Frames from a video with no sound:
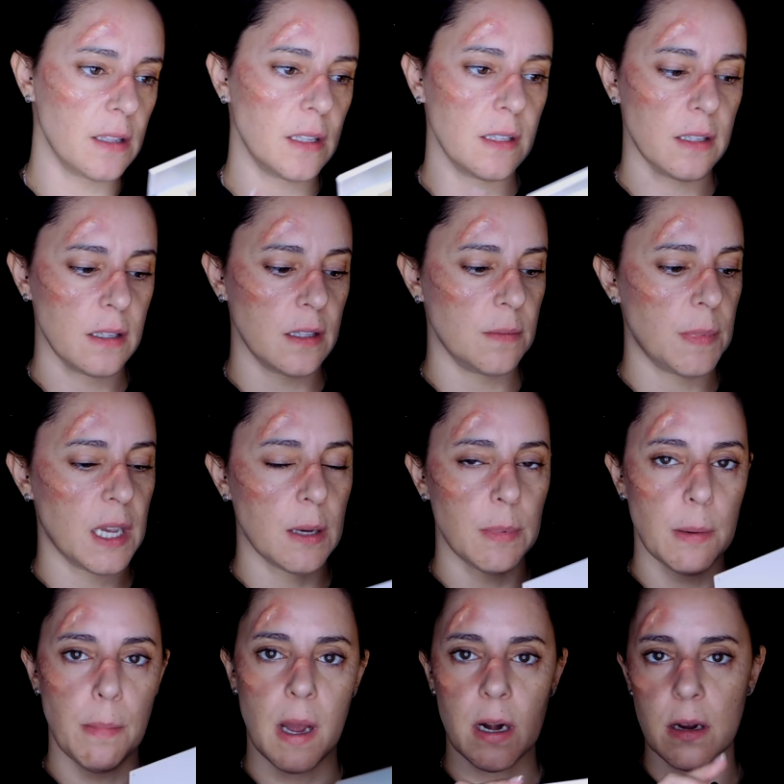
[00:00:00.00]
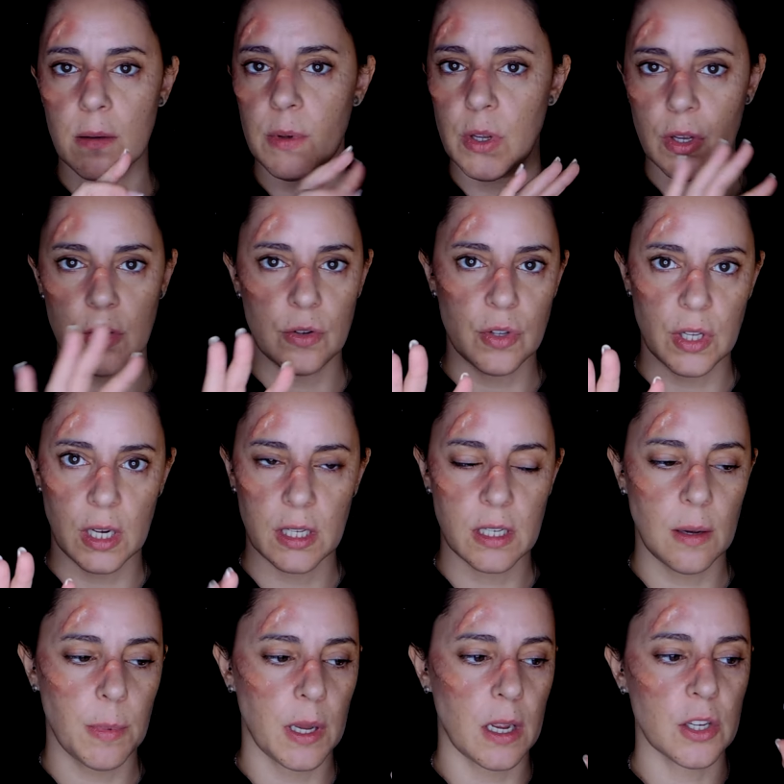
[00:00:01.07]
This is Makeup by Maria, but you can use any
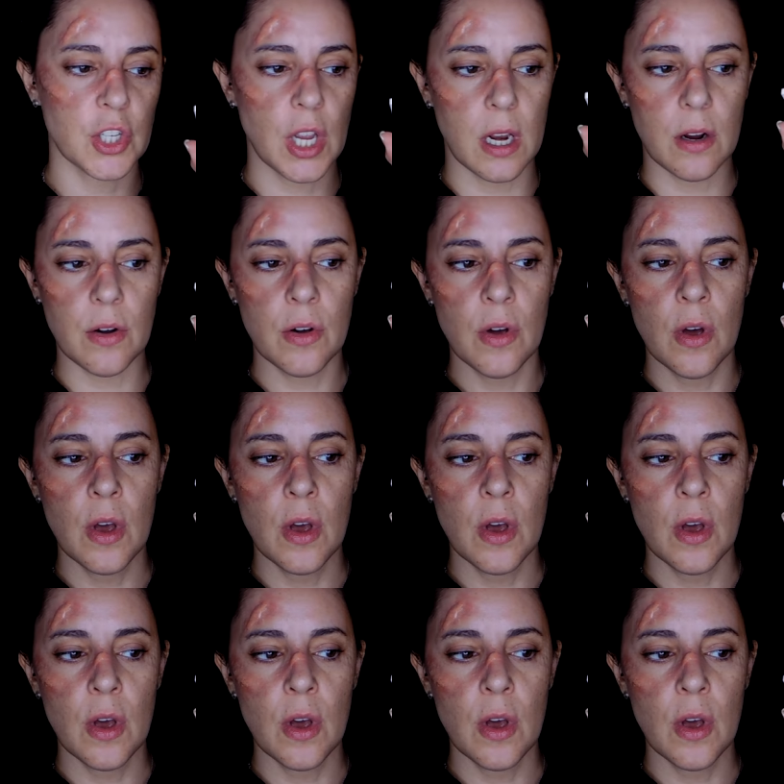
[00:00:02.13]
type of eyeshadow.